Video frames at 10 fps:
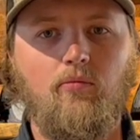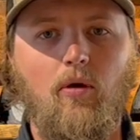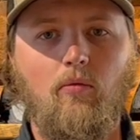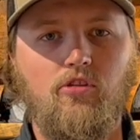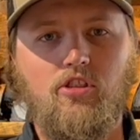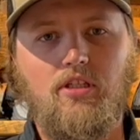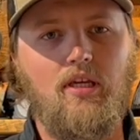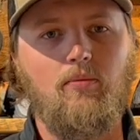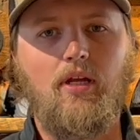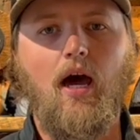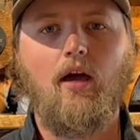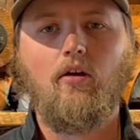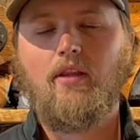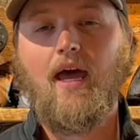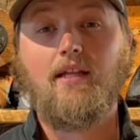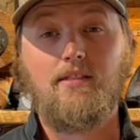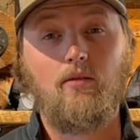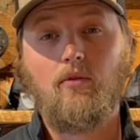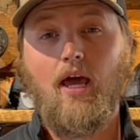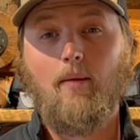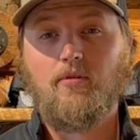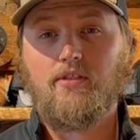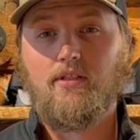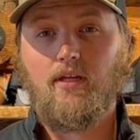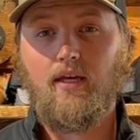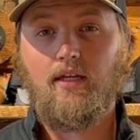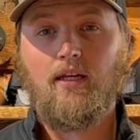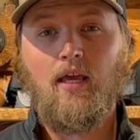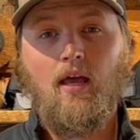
but we'll just keep an eye on that and see what happens tonight.